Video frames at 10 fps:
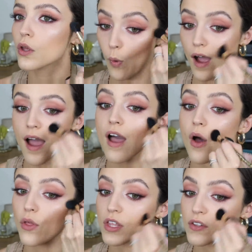
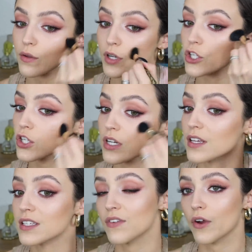Wow, this foundation
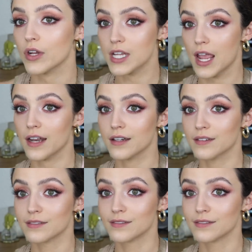is very tan.